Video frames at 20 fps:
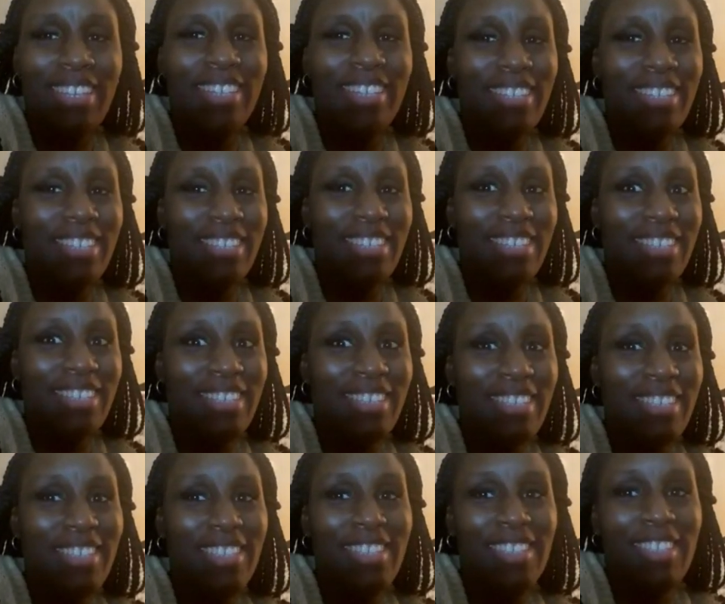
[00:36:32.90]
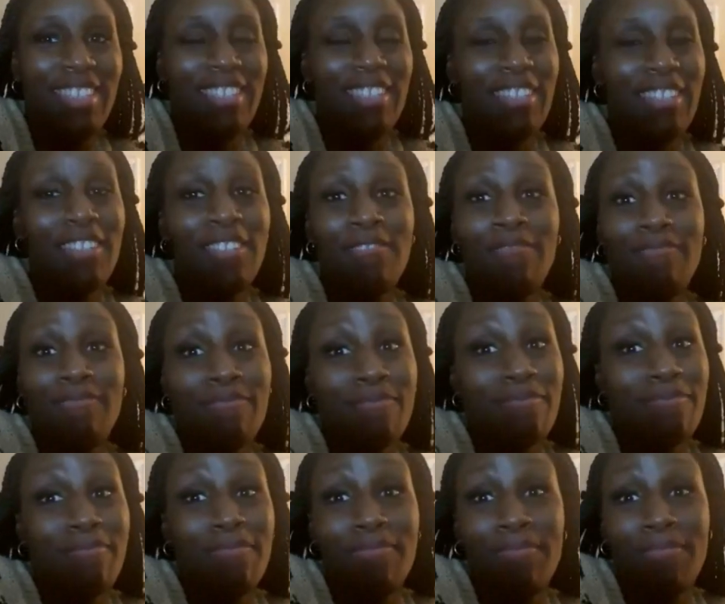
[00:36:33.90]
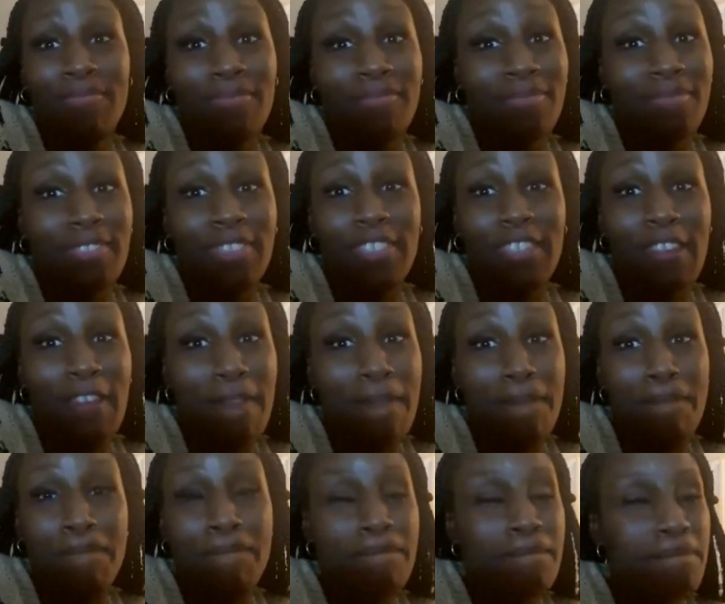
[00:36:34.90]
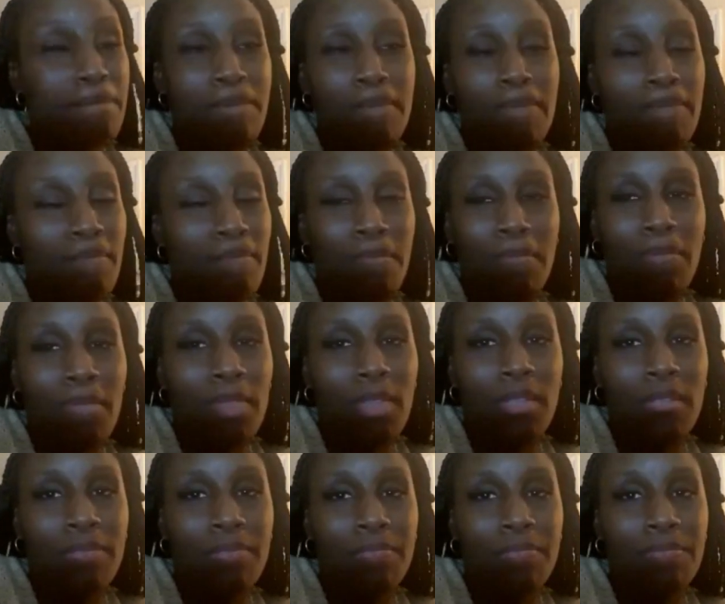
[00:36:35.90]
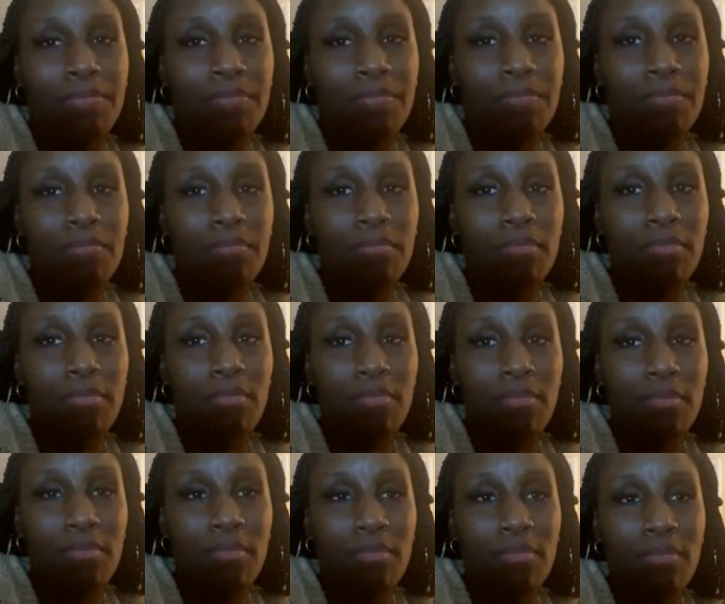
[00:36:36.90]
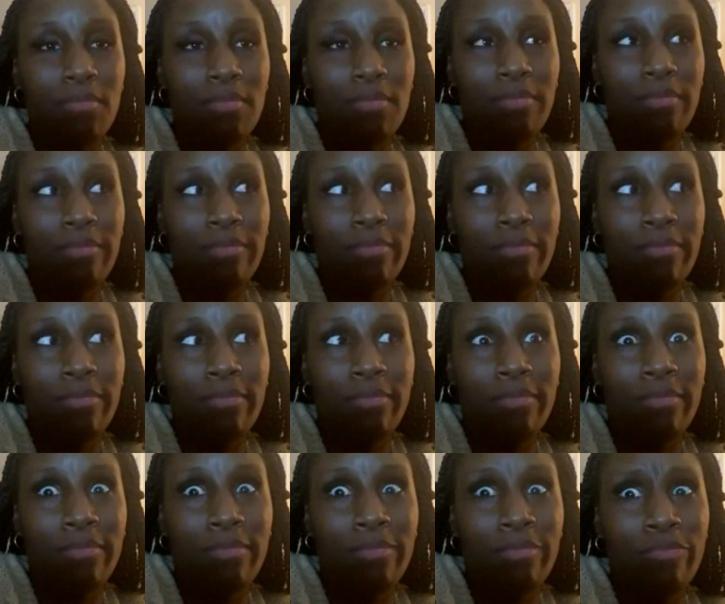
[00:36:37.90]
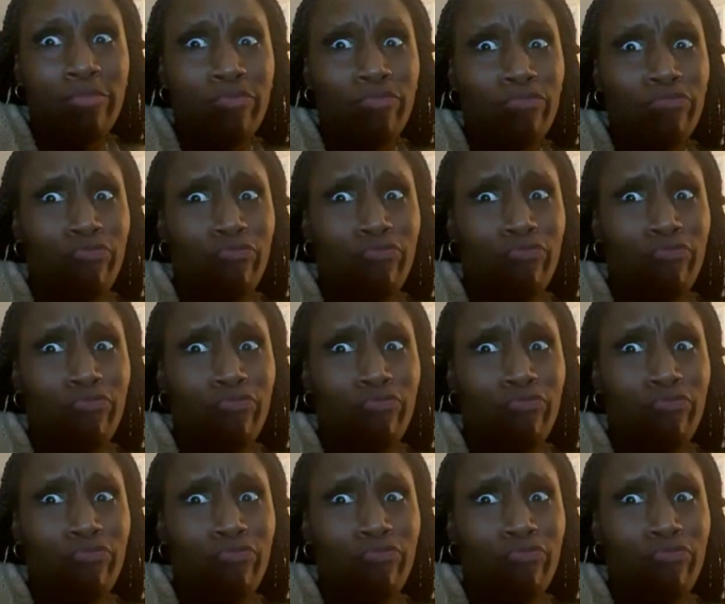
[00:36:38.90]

No words are spoken by the person on screen.